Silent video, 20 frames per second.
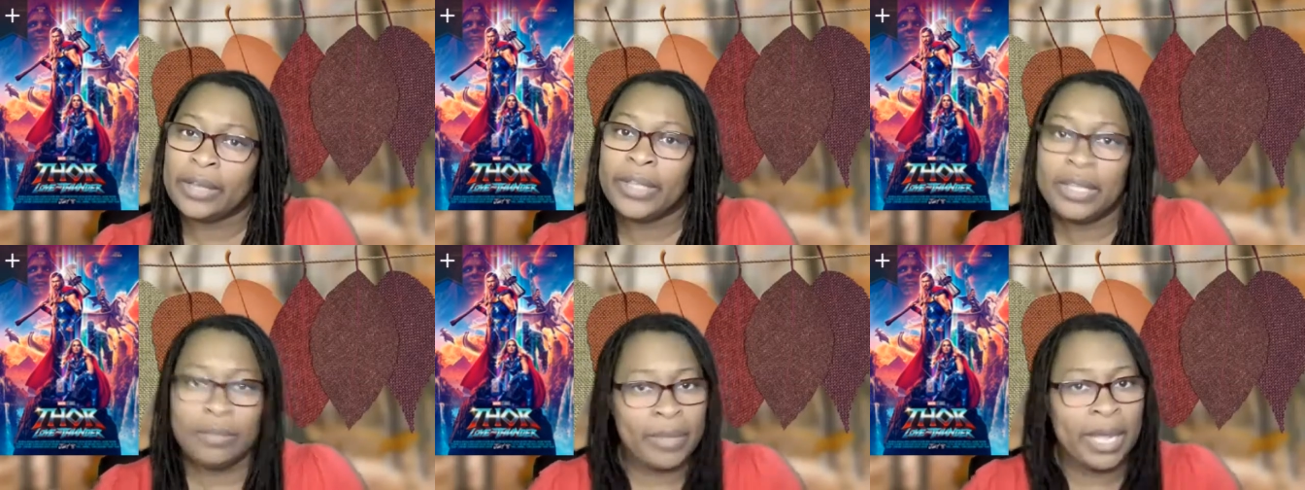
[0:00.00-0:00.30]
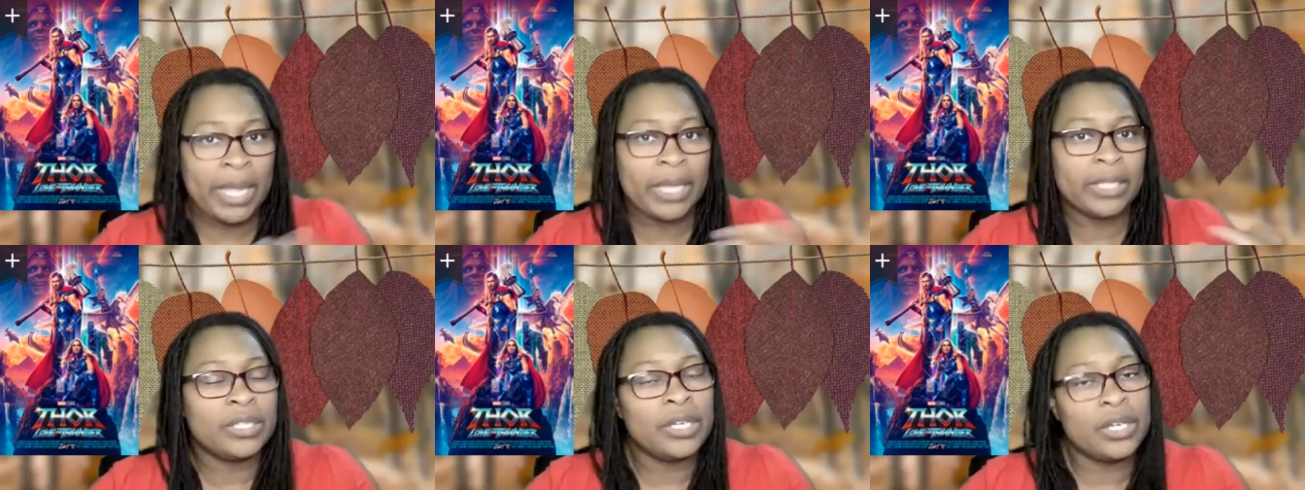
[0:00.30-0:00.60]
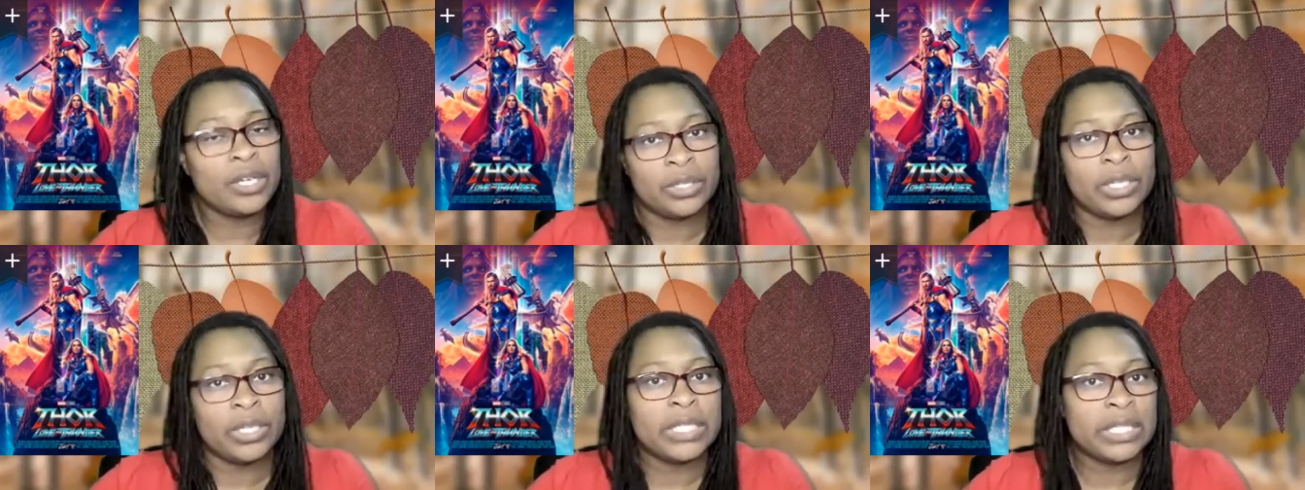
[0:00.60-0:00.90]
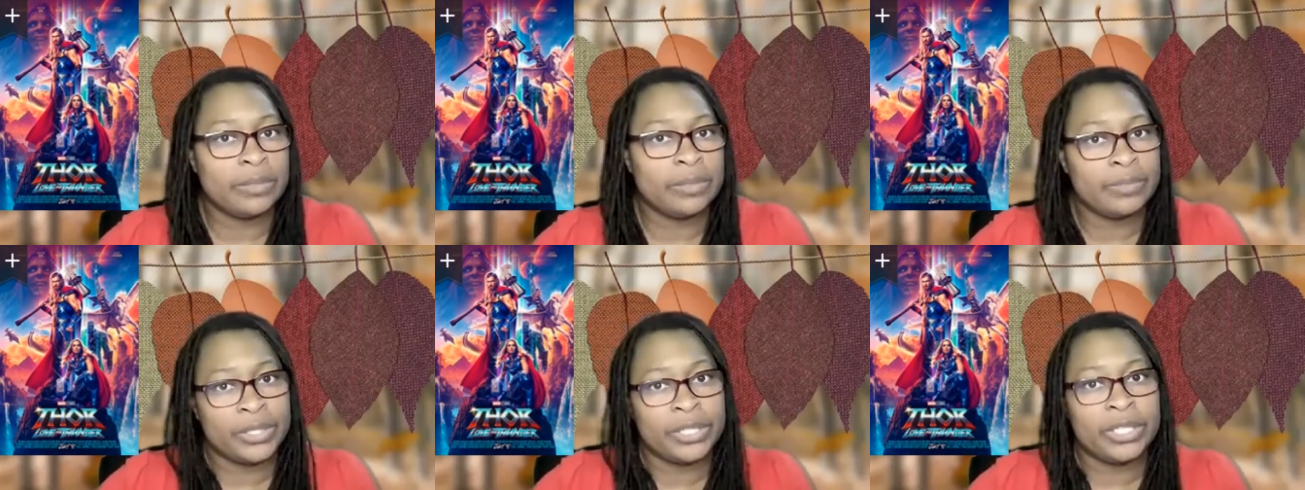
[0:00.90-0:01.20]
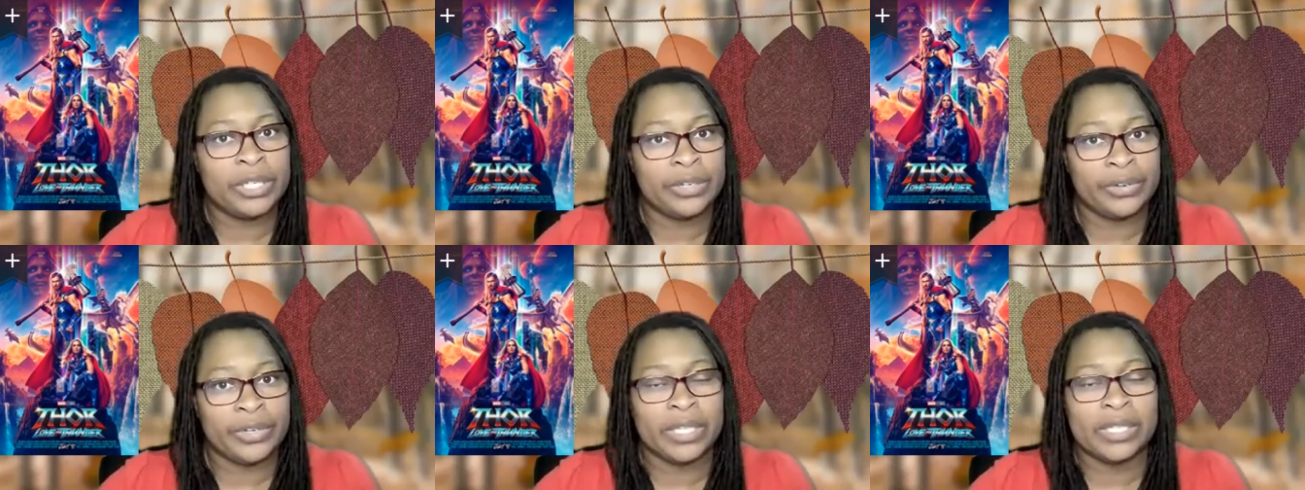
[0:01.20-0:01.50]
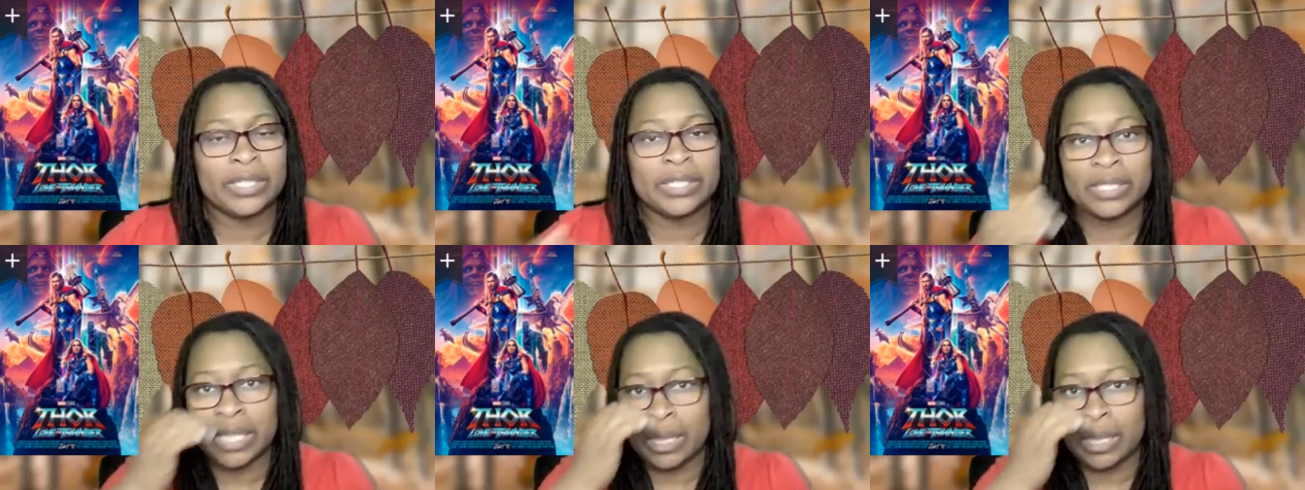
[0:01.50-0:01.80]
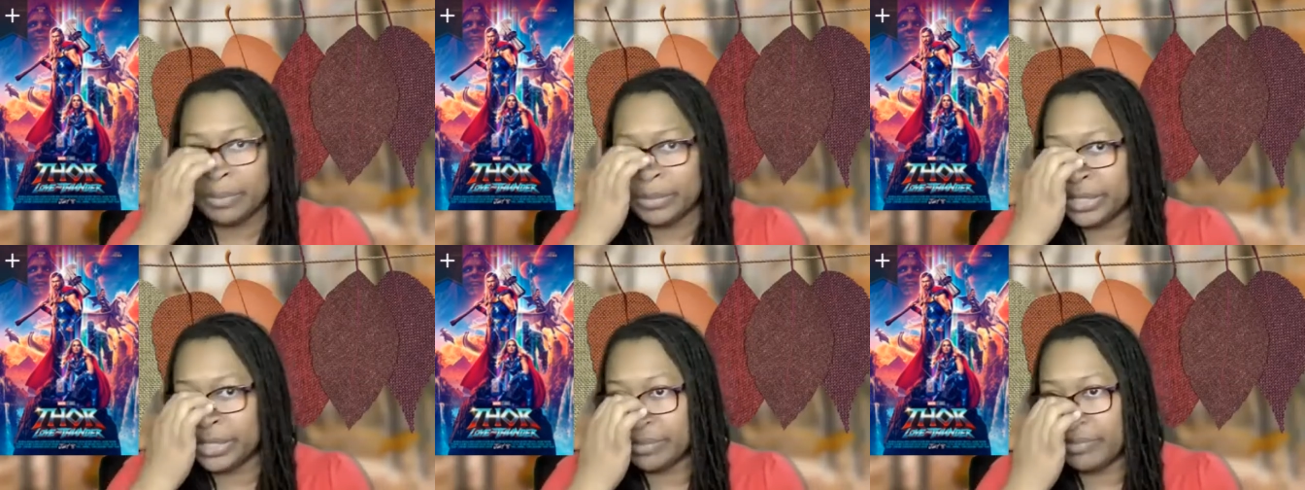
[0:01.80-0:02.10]
he might touch on some serious
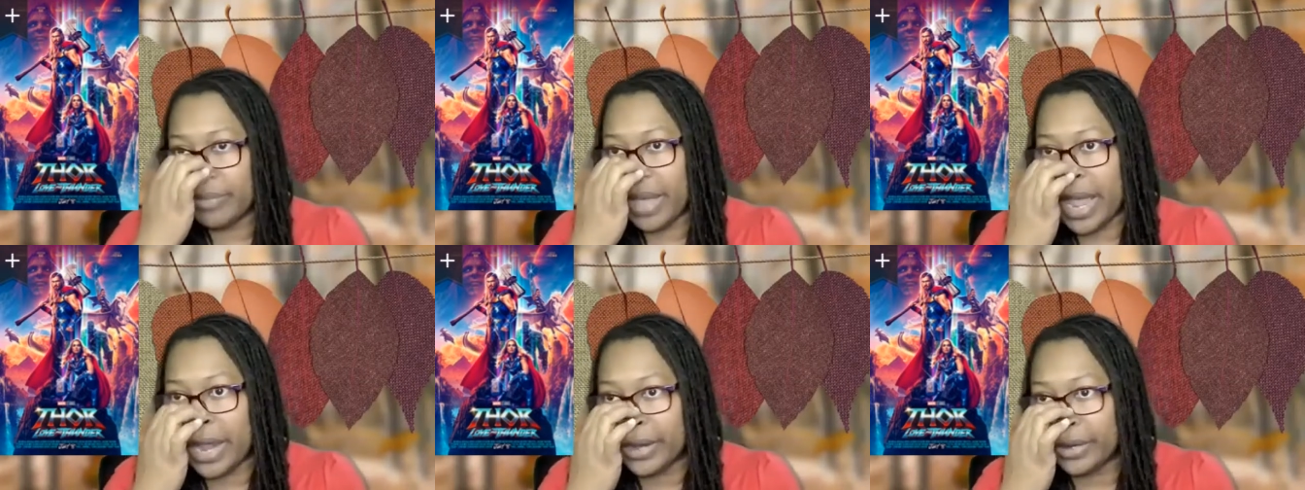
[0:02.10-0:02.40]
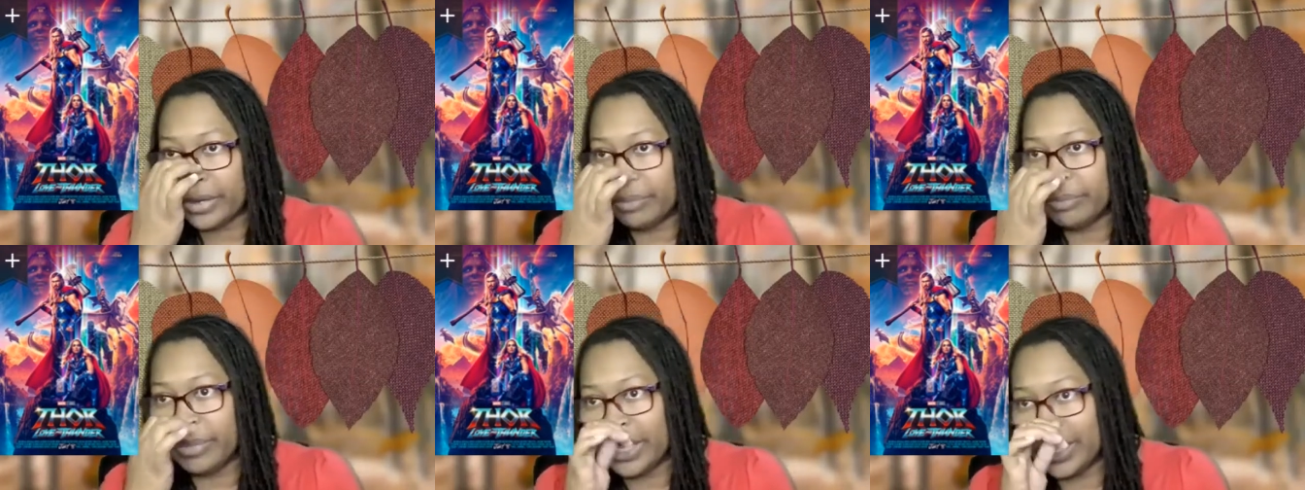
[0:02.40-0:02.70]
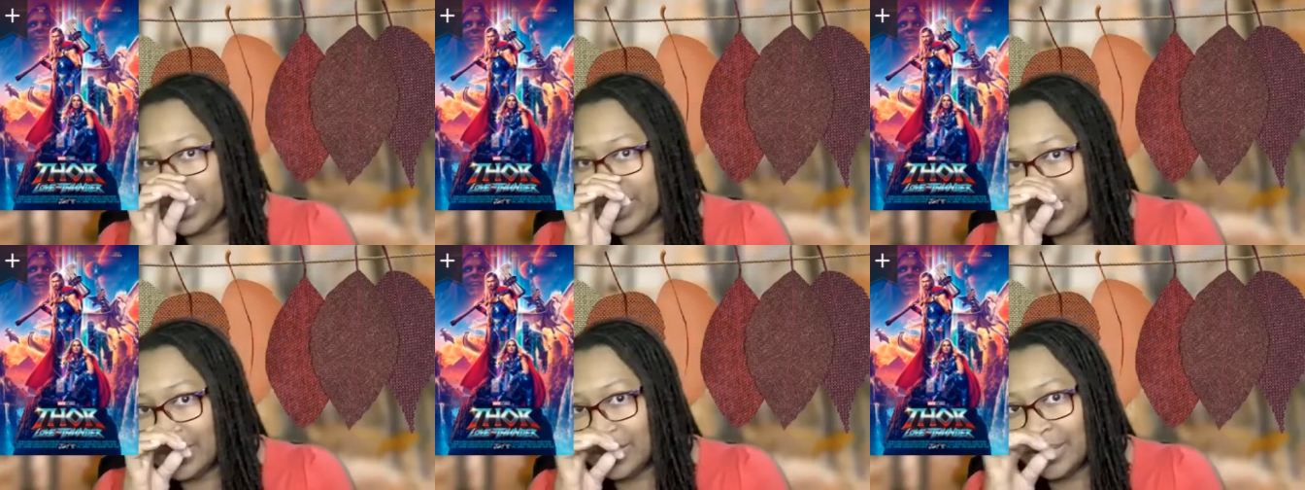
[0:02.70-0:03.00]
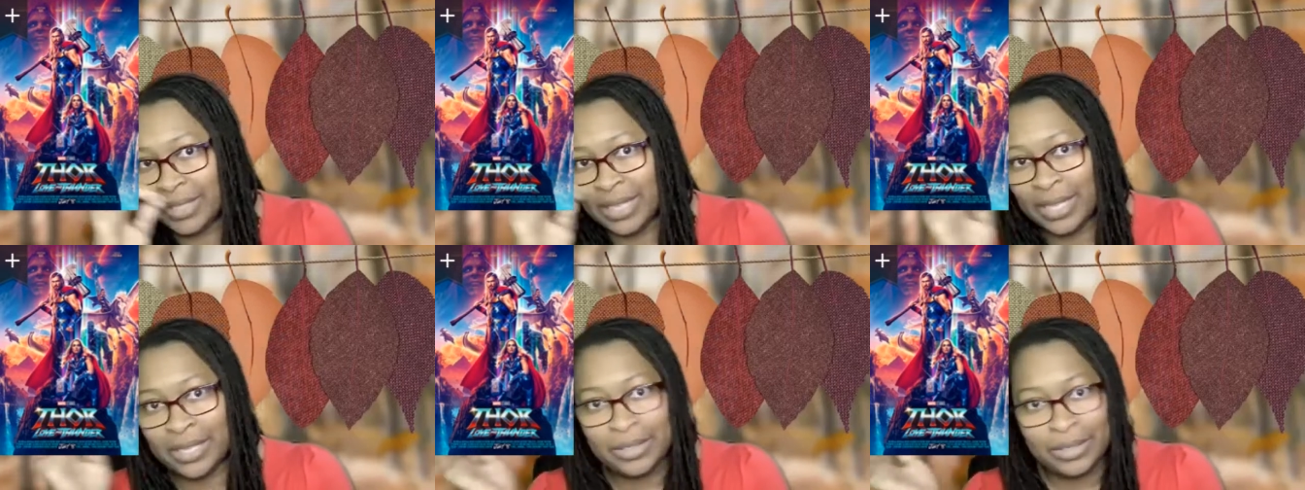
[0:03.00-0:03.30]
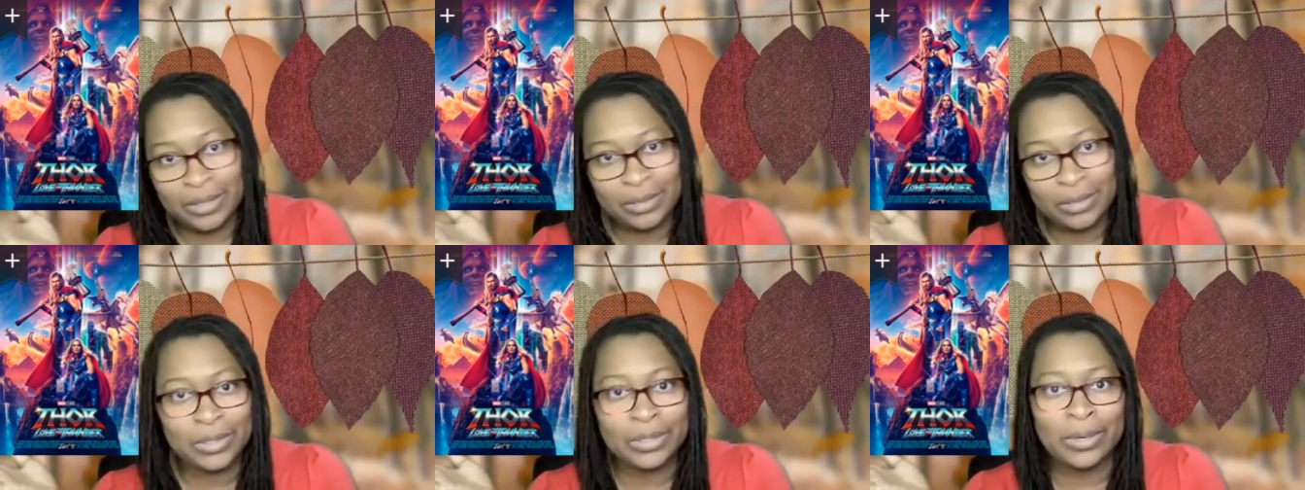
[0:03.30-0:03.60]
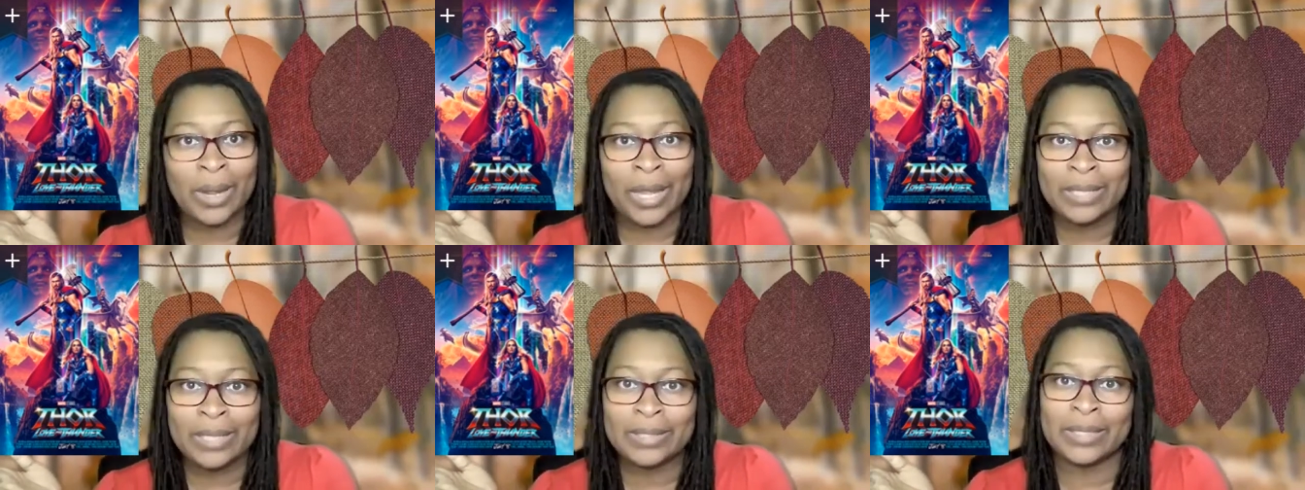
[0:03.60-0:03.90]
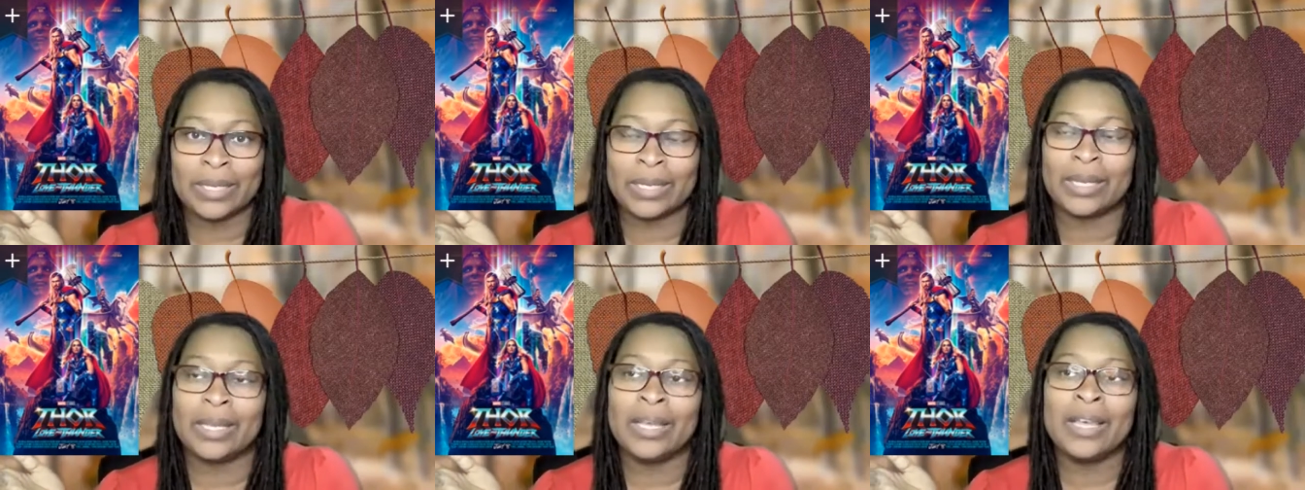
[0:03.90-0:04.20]
subject matter, but that dude's
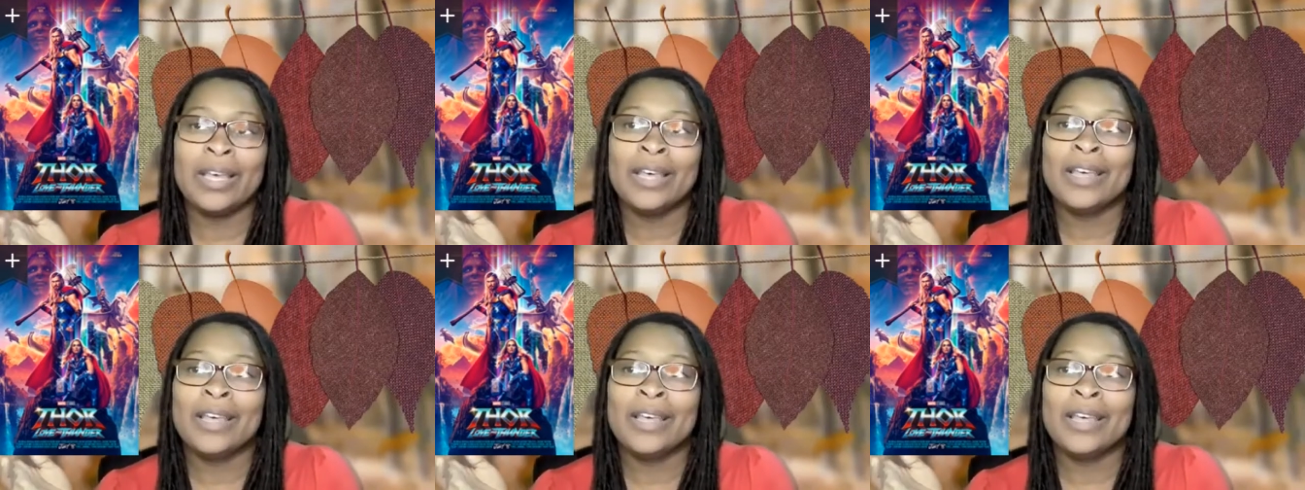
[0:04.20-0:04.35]
crazy.